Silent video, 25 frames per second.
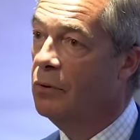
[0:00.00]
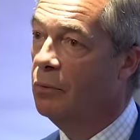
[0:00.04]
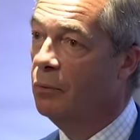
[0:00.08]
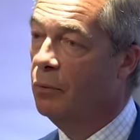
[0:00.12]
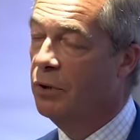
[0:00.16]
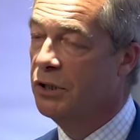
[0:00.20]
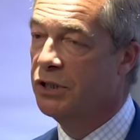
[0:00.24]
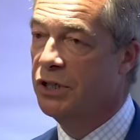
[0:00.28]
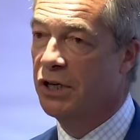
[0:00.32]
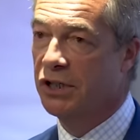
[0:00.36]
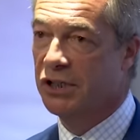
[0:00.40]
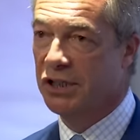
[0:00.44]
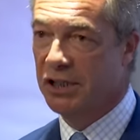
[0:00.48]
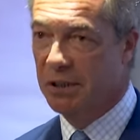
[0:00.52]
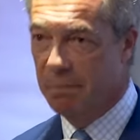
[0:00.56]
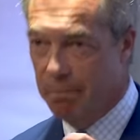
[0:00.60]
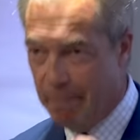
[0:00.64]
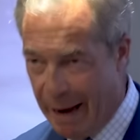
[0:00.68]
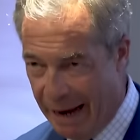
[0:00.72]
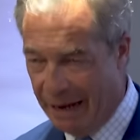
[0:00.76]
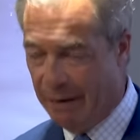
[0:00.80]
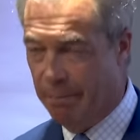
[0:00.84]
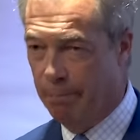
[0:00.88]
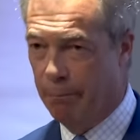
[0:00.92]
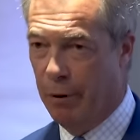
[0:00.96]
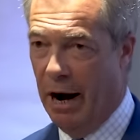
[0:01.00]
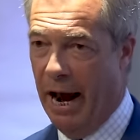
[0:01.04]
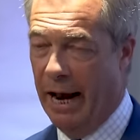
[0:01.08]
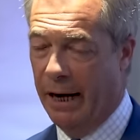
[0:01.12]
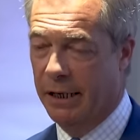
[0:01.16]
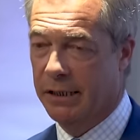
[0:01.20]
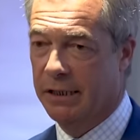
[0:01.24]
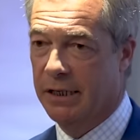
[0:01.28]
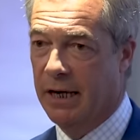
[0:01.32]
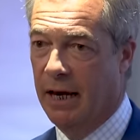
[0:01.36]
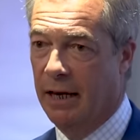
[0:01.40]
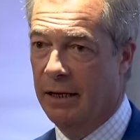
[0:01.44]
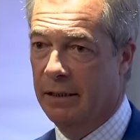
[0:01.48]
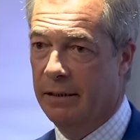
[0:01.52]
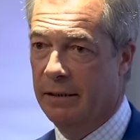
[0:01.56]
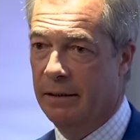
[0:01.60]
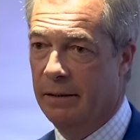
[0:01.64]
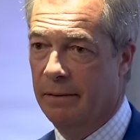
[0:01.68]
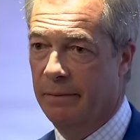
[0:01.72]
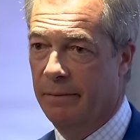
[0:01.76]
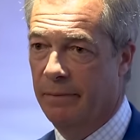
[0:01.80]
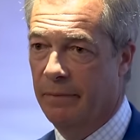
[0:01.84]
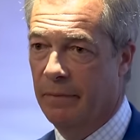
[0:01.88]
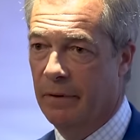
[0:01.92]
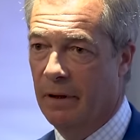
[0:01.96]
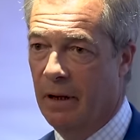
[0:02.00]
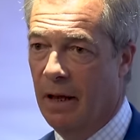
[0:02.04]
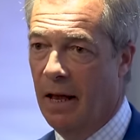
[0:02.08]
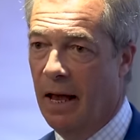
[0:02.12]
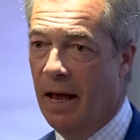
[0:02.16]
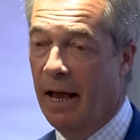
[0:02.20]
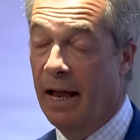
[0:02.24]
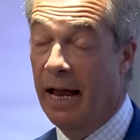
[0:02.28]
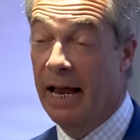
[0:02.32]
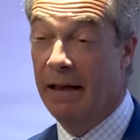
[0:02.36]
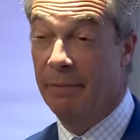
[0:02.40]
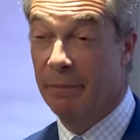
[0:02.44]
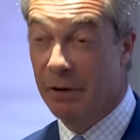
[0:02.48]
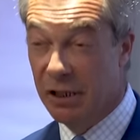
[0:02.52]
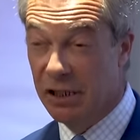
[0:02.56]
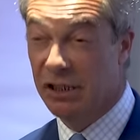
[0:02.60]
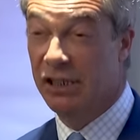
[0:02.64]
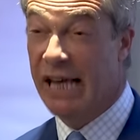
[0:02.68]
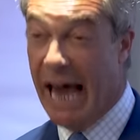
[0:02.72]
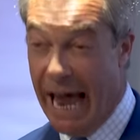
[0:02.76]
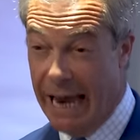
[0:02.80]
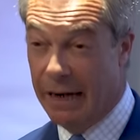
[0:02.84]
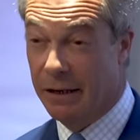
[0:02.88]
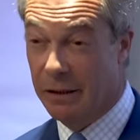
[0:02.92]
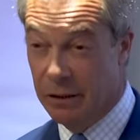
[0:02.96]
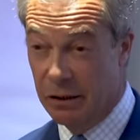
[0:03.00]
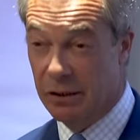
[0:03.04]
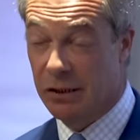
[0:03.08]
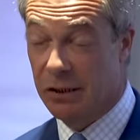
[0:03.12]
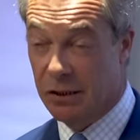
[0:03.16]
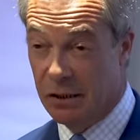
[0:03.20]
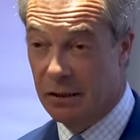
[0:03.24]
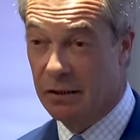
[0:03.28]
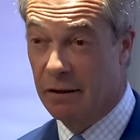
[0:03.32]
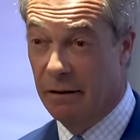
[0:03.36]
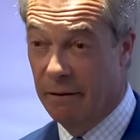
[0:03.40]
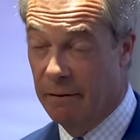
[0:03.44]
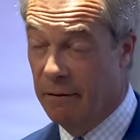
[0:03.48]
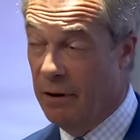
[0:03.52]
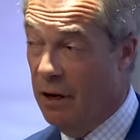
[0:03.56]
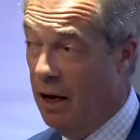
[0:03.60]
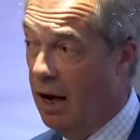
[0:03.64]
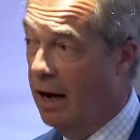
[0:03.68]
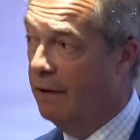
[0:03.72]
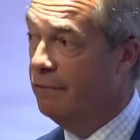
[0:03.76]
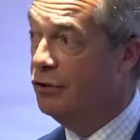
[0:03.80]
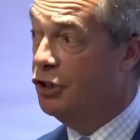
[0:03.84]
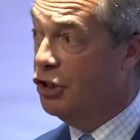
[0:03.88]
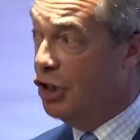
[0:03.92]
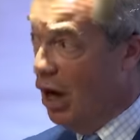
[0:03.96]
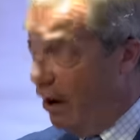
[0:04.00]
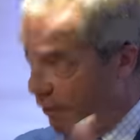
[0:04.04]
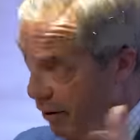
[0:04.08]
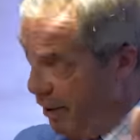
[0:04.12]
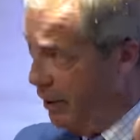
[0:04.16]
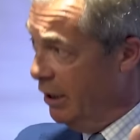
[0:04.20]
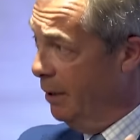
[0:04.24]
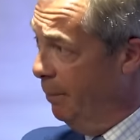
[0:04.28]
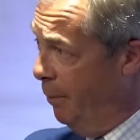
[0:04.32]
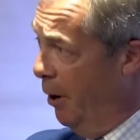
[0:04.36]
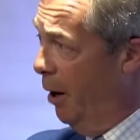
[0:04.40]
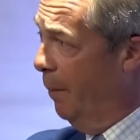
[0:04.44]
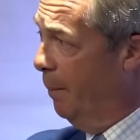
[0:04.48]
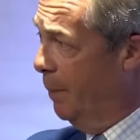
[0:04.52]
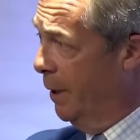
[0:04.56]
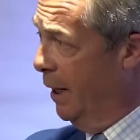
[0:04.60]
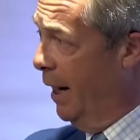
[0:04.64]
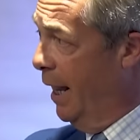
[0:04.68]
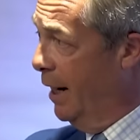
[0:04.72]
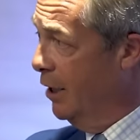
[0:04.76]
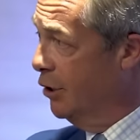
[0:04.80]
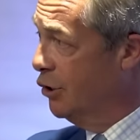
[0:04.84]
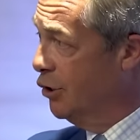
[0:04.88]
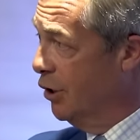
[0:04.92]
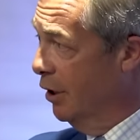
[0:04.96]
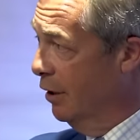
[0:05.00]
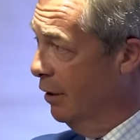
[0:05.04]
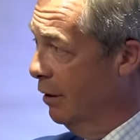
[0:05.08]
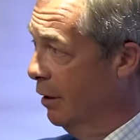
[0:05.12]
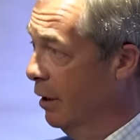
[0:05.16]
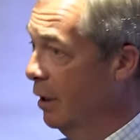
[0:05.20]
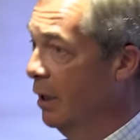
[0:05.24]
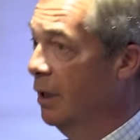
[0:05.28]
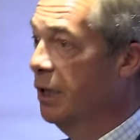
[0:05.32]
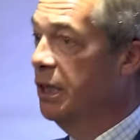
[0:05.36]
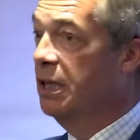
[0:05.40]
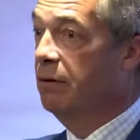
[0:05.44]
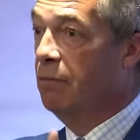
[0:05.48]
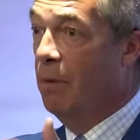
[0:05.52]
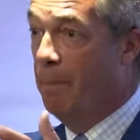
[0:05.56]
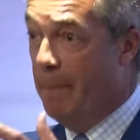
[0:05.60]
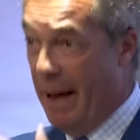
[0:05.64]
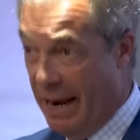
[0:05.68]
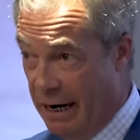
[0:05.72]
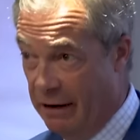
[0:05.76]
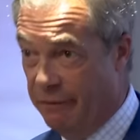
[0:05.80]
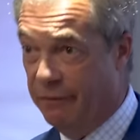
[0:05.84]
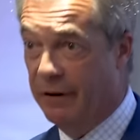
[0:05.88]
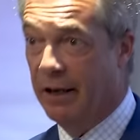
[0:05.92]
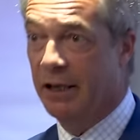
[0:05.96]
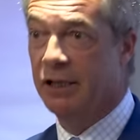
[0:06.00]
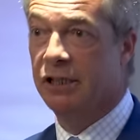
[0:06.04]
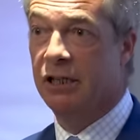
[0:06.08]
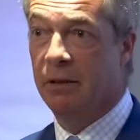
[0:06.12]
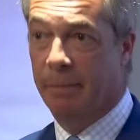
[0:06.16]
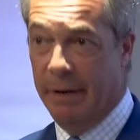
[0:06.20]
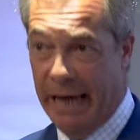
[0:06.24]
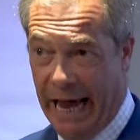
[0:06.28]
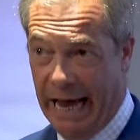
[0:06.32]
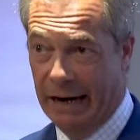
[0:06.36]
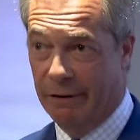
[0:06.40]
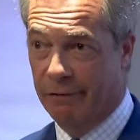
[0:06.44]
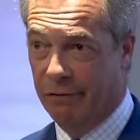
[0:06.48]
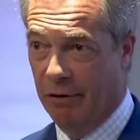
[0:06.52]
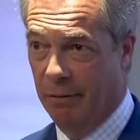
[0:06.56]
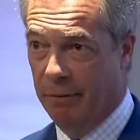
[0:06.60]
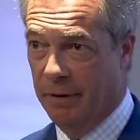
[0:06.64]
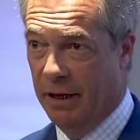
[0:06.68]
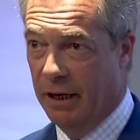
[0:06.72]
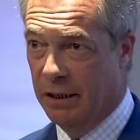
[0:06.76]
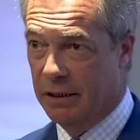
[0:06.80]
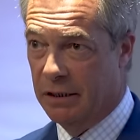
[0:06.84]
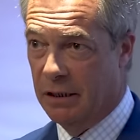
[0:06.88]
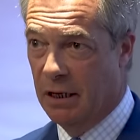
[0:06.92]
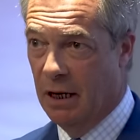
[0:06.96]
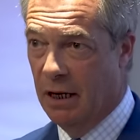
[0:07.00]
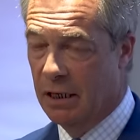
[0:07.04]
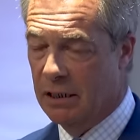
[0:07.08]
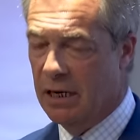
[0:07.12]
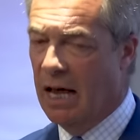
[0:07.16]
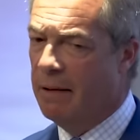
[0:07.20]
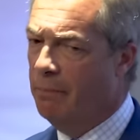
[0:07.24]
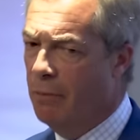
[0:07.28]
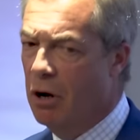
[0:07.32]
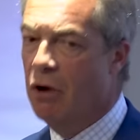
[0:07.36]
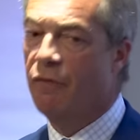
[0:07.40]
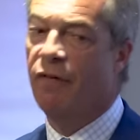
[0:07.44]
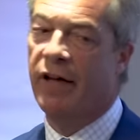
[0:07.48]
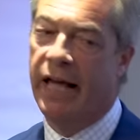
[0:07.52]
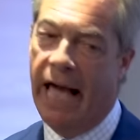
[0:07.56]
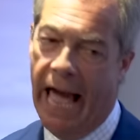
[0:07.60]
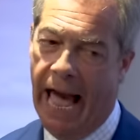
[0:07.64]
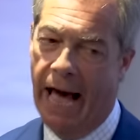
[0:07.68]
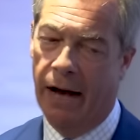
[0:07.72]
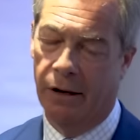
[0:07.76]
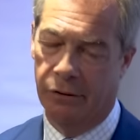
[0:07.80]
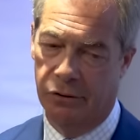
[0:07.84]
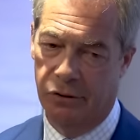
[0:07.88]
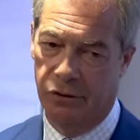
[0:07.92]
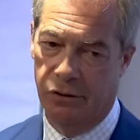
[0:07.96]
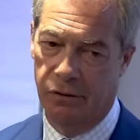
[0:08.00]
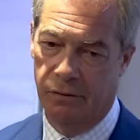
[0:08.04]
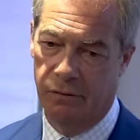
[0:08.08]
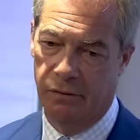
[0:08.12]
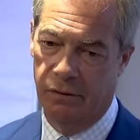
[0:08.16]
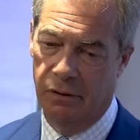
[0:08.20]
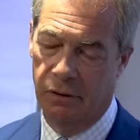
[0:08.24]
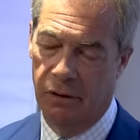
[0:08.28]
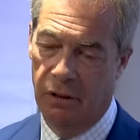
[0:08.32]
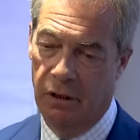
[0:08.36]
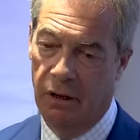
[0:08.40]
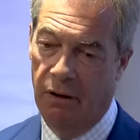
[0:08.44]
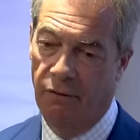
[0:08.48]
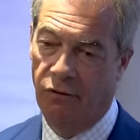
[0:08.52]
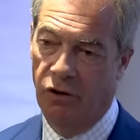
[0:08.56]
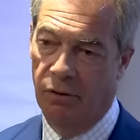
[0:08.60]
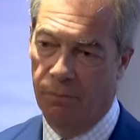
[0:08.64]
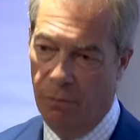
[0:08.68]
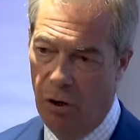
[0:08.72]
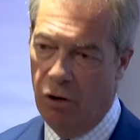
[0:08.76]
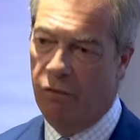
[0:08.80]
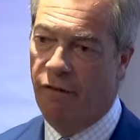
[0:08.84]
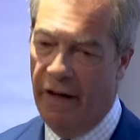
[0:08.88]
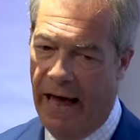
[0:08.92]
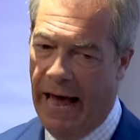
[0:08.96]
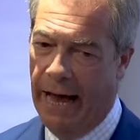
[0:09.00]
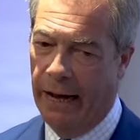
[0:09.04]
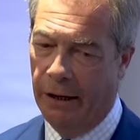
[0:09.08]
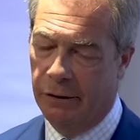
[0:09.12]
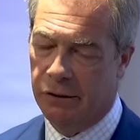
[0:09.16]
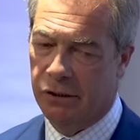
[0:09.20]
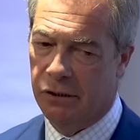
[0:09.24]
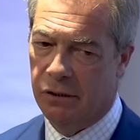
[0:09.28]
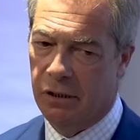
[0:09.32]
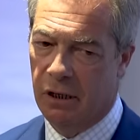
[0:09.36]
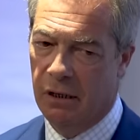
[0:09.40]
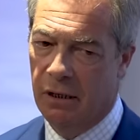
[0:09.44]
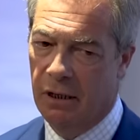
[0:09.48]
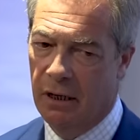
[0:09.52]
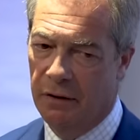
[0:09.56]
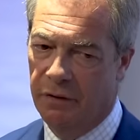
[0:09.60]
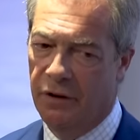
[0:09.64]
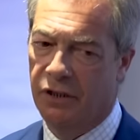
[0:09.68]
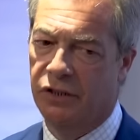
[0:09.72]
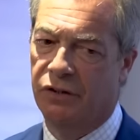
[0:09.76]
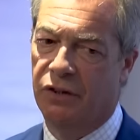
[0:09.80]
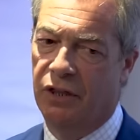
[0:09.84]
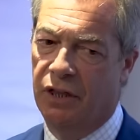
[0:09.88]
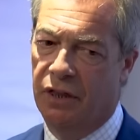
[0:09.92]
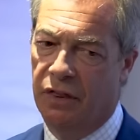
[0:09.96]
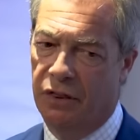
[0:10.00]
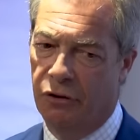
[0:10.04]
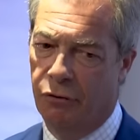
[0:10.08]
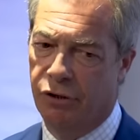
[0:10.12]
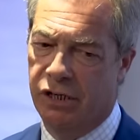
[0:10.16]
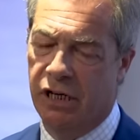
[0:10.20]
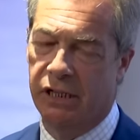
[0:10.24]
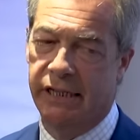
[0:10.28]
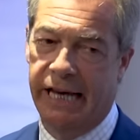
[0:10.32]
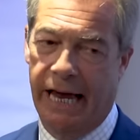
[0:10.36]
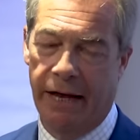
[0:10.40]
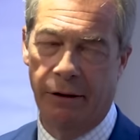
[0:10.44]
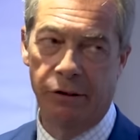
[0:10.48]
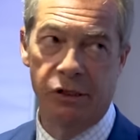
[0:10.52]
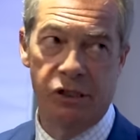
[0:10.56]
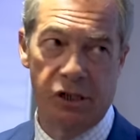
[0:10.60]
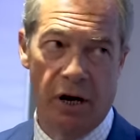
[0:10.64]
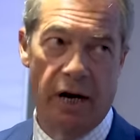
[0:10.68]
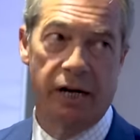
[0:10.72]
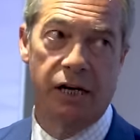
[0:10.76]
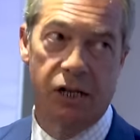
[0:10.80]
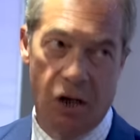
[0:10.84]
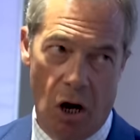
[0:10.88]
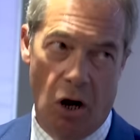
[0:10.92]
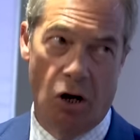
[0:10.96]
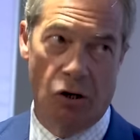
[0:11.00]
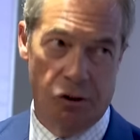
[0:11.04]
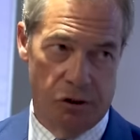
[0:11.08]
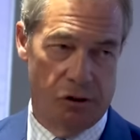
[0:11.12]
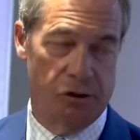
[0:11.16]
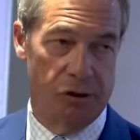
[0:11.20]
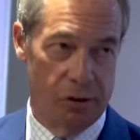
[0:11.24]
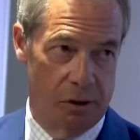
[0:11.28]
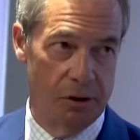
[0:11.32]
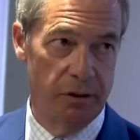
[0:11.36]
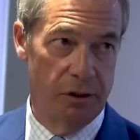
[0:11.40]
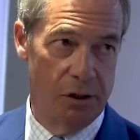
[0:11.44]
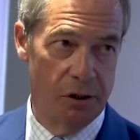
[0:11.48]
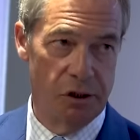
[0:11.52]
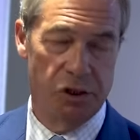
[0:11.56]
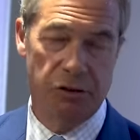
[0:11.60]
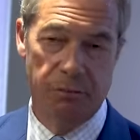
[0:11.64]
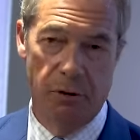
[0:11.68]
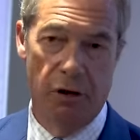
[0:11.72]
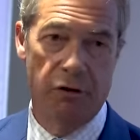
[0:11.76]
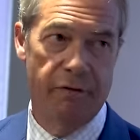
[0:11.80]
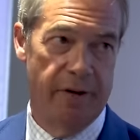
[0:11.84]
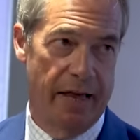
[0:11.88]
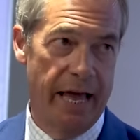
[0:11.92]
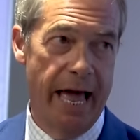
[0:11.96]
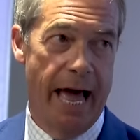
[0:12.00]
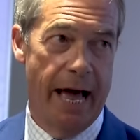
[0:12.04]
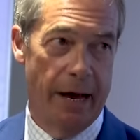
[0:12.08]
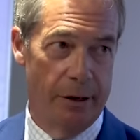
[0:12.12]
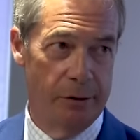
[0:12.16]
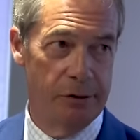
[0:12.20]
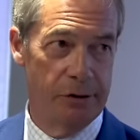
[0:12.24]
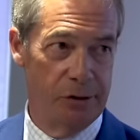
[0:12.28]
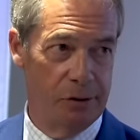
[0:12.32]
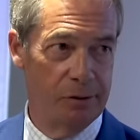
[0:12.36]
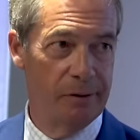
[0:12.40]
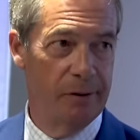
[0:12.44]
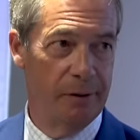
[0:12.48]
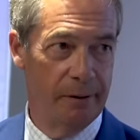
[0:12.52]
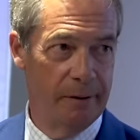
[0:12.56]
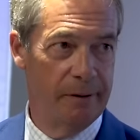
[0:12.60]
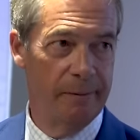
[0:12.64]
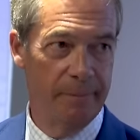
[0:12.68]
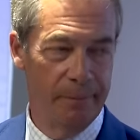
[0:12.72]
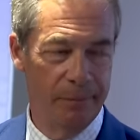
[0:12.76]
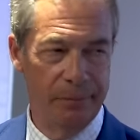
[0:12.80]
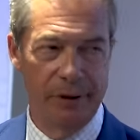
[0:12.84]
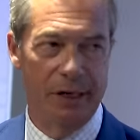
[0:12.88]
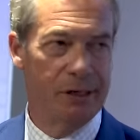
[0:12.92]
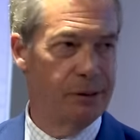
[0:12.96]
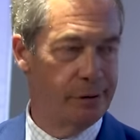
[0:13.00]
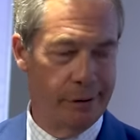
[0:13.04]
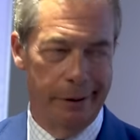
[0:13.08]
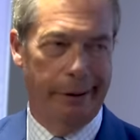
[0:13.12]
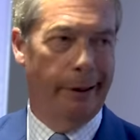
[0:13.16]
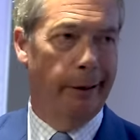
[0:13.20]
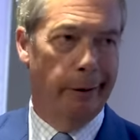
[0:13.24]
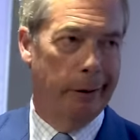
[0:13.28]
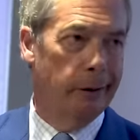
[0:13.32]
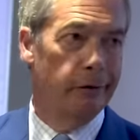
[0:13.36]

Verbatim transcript: was to cement Brexit in the sense of showing the population there were benefits to be had from this. It's like moving house. If you move house, there is a downside cost to moving house. There's you know,